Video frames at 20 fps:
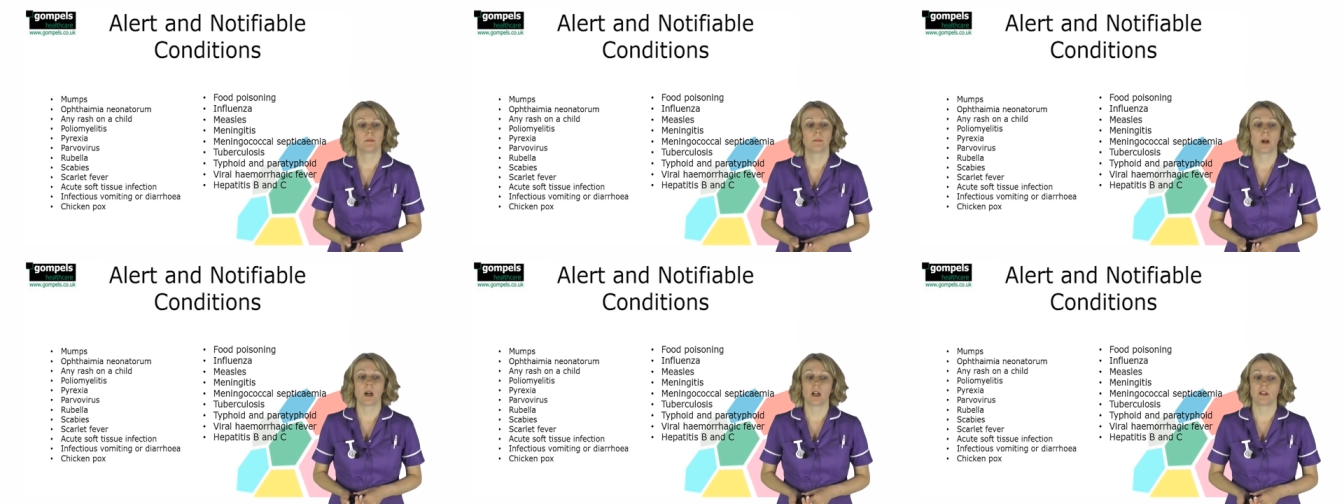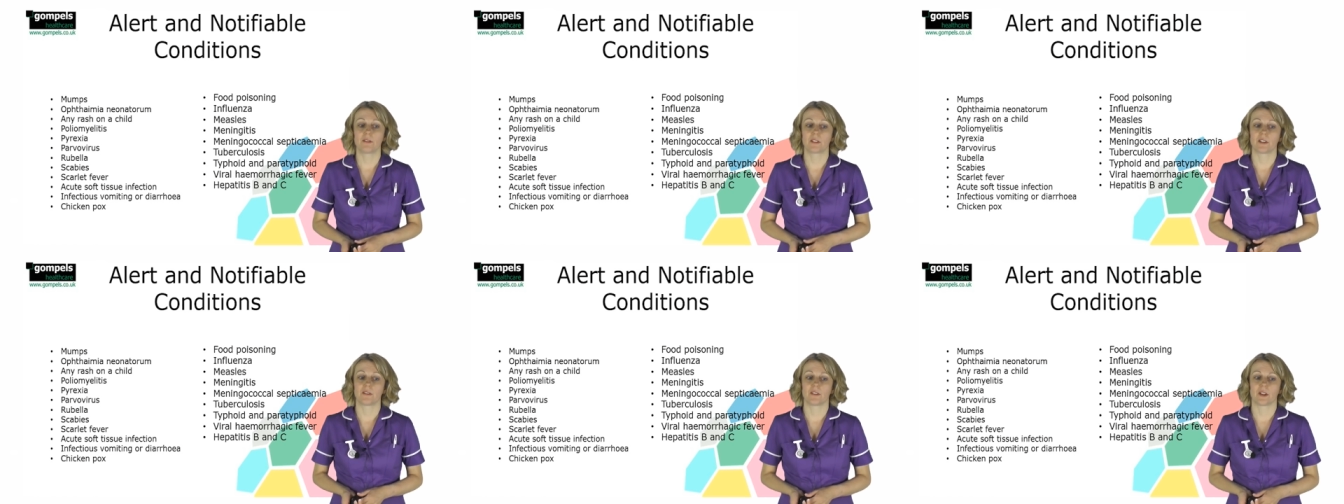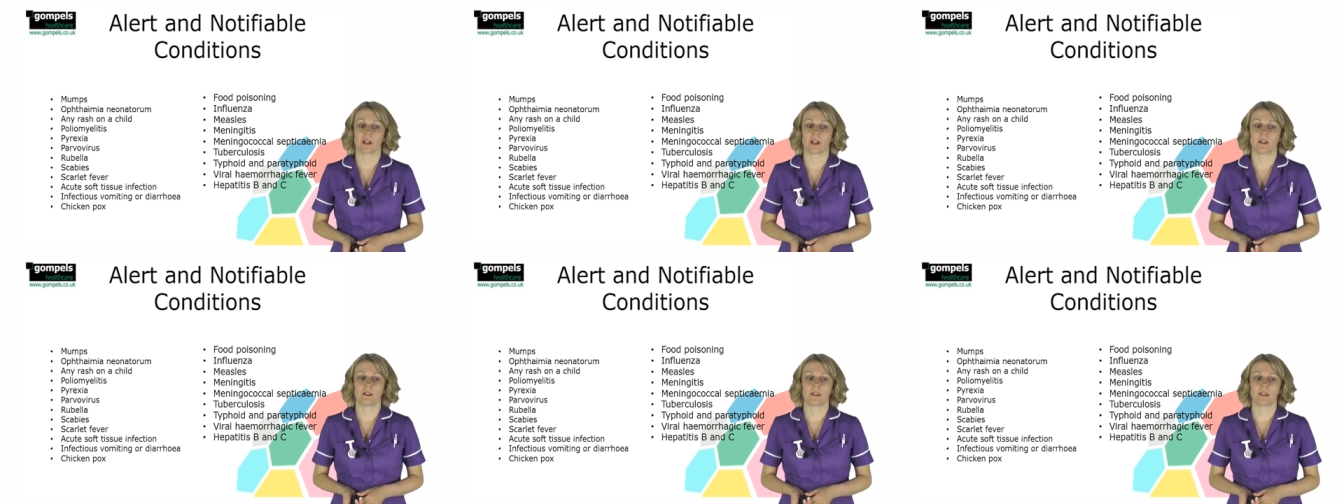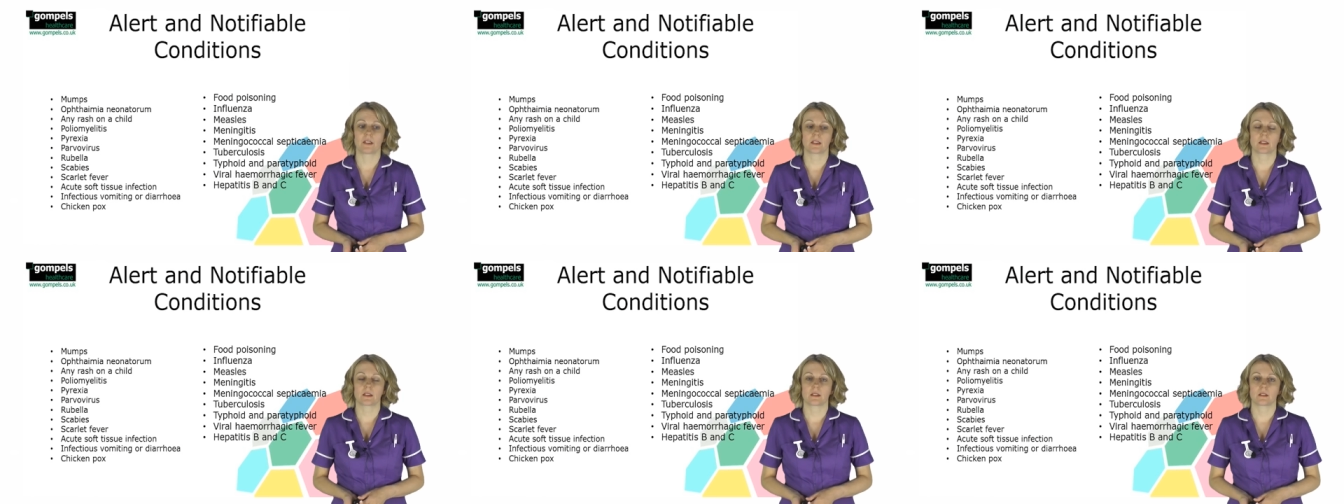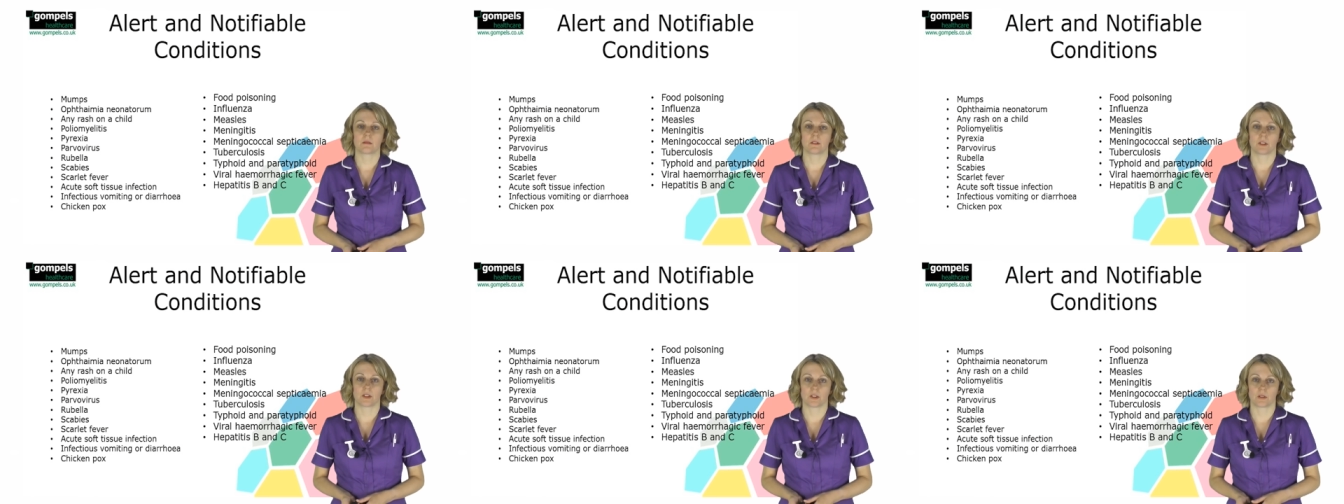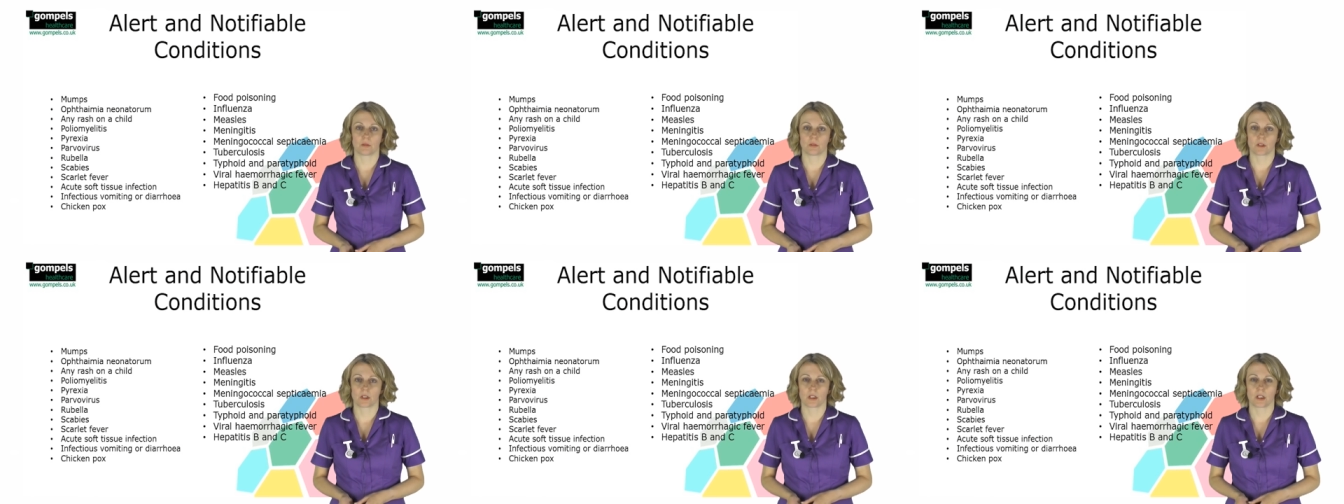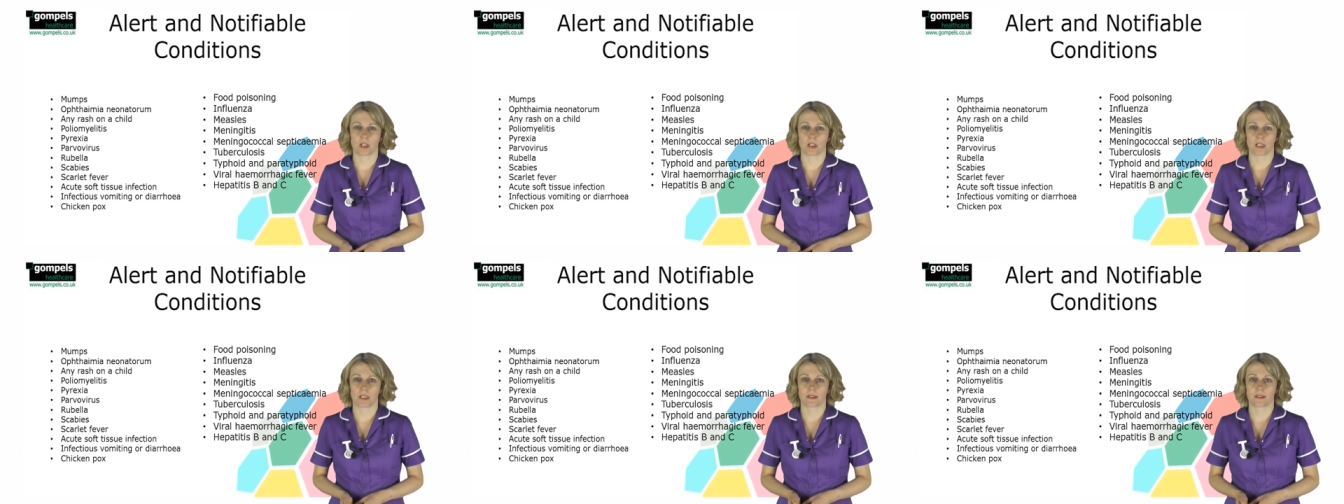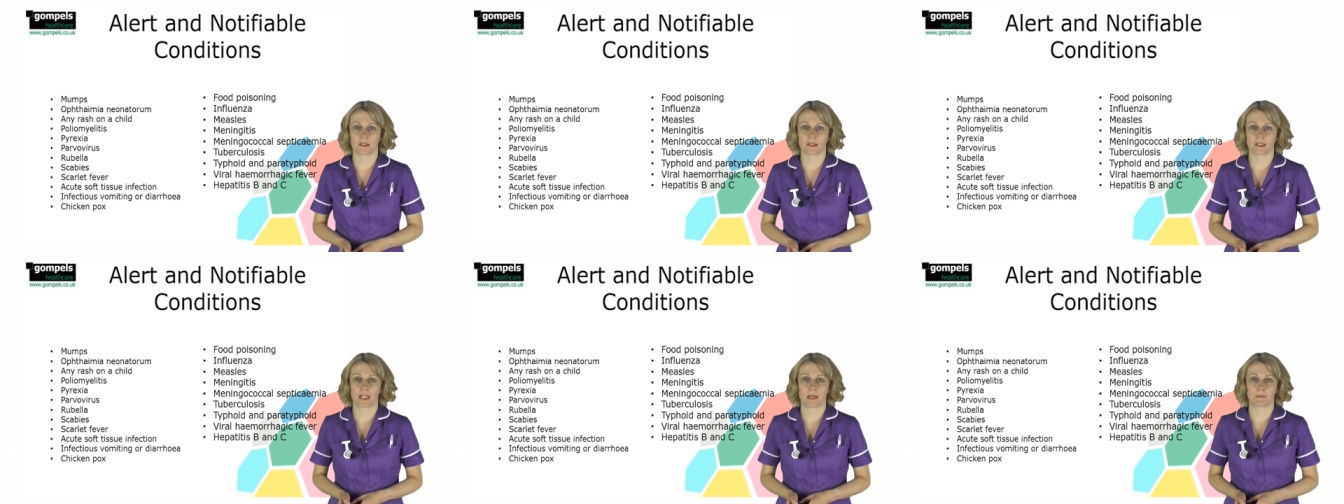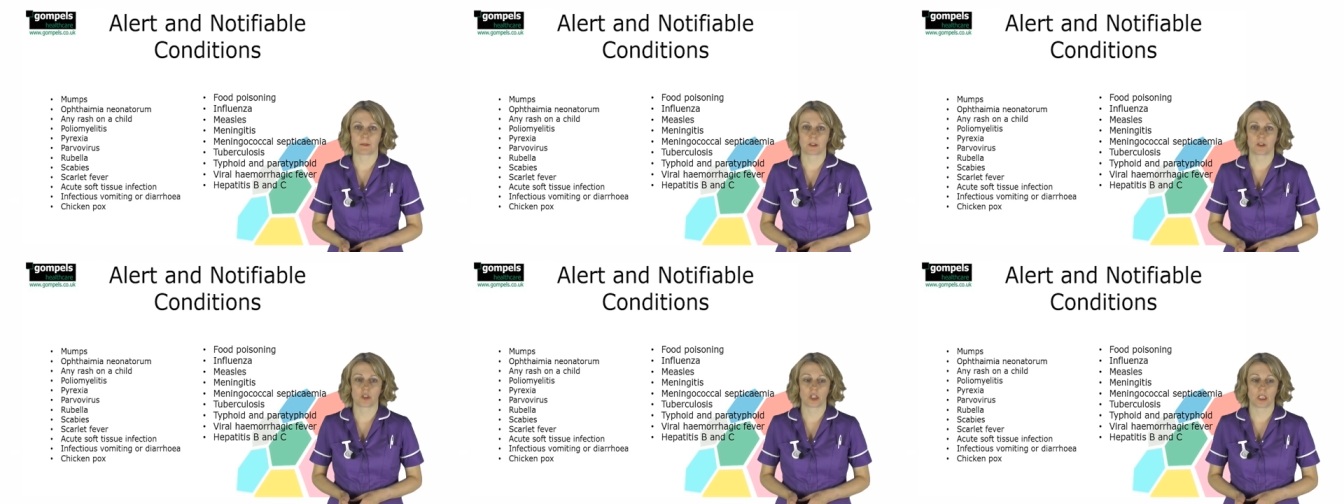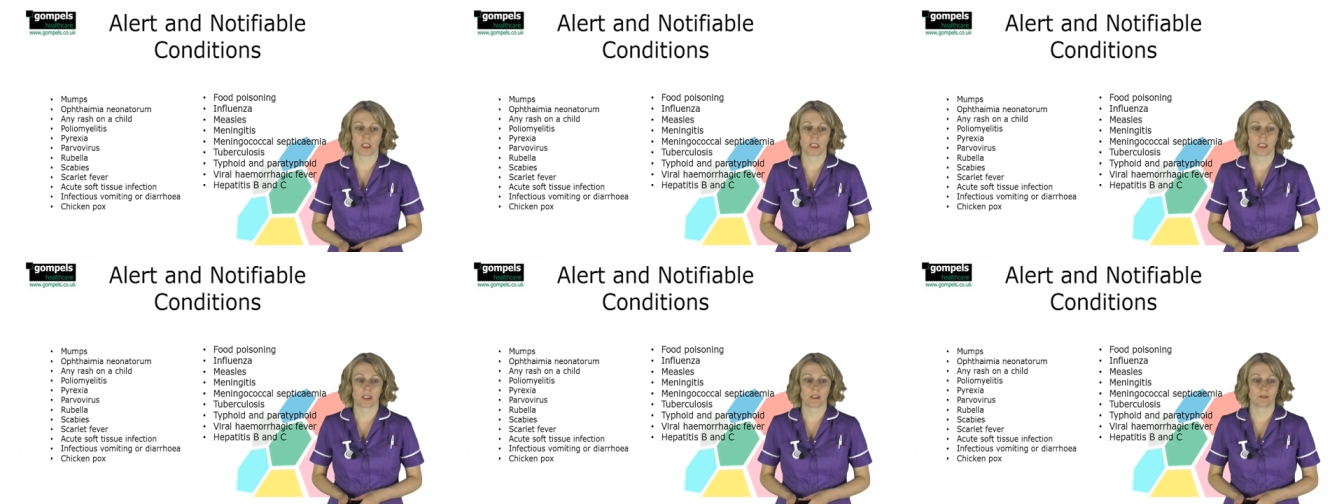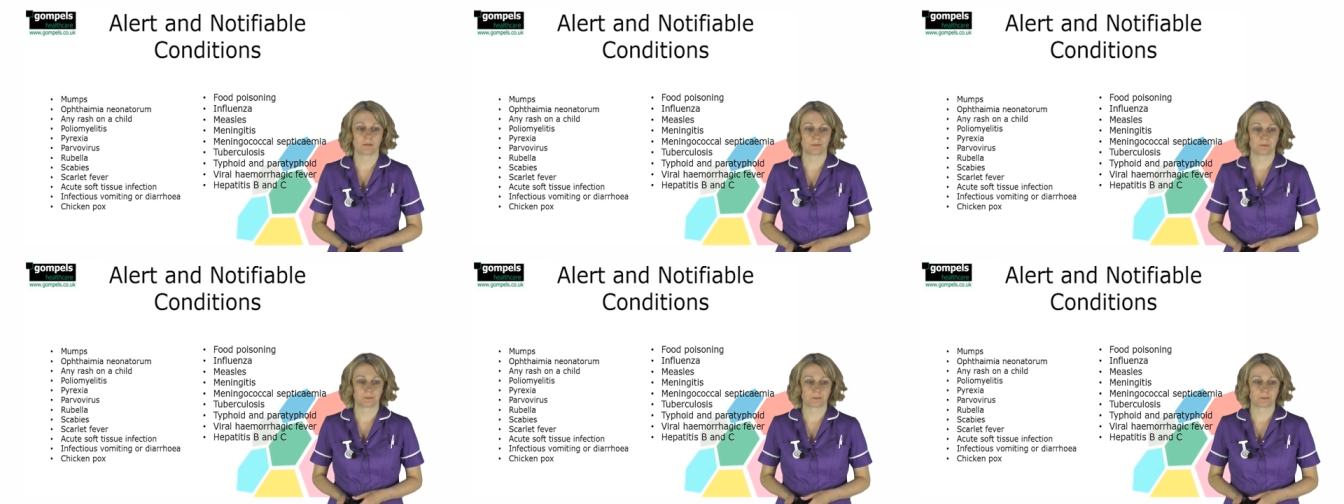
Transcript: Parvovirus, which is also known as slapped cheek.